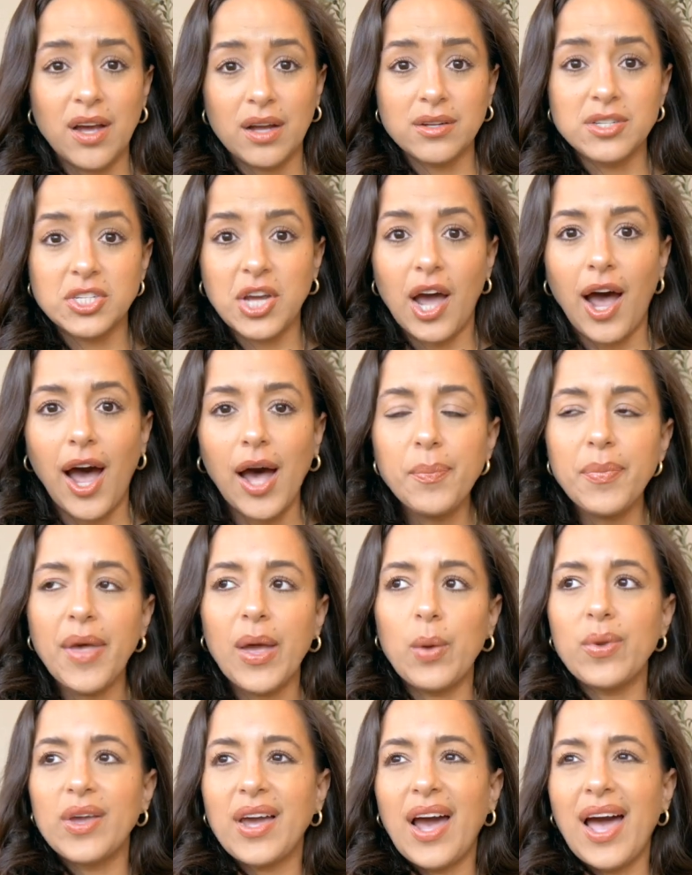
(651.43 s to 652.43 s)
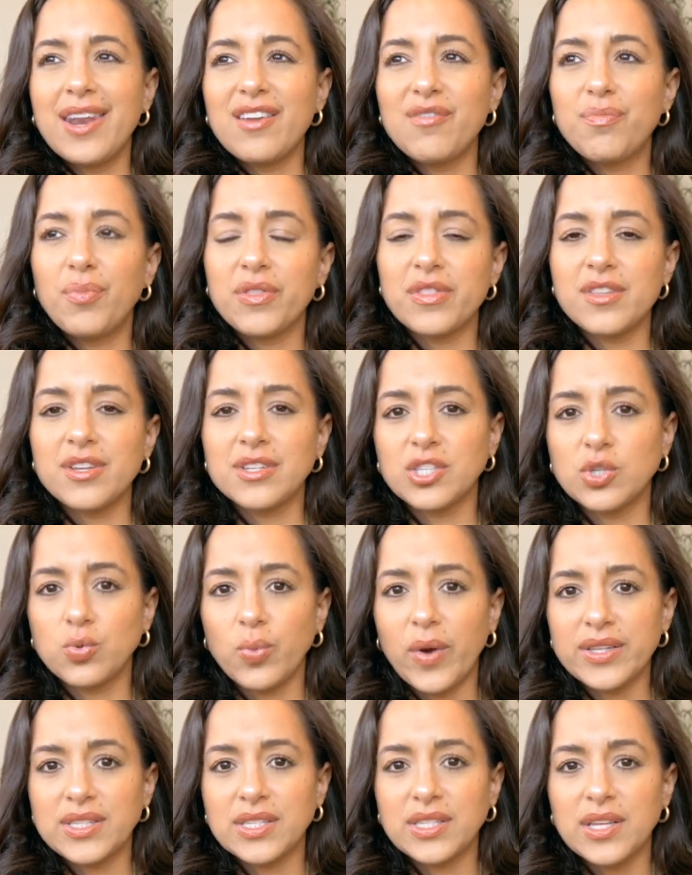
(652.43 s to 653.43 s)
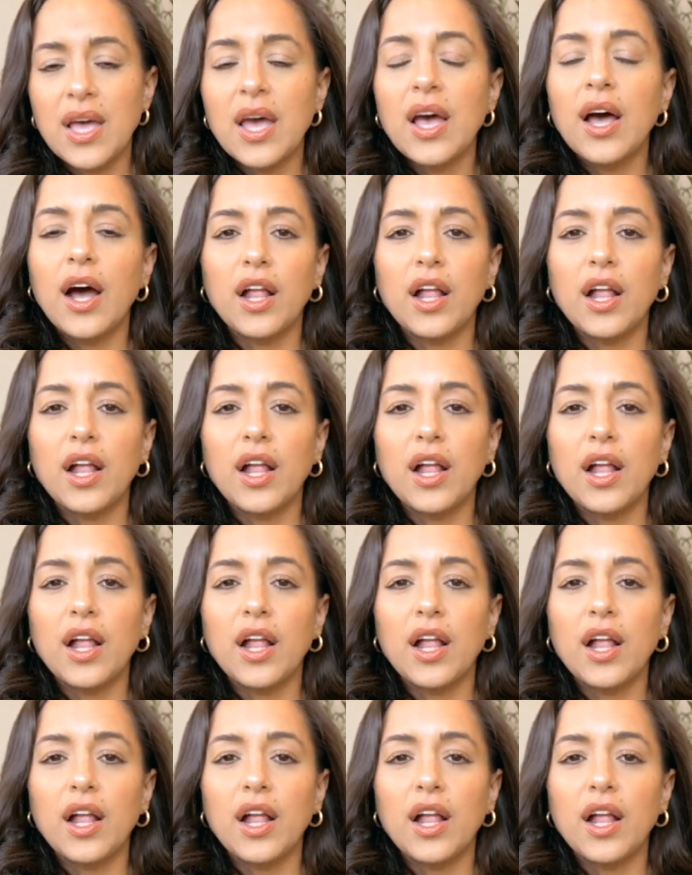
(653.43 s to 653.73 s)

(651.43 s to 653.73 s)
on top and we kind of put the sweats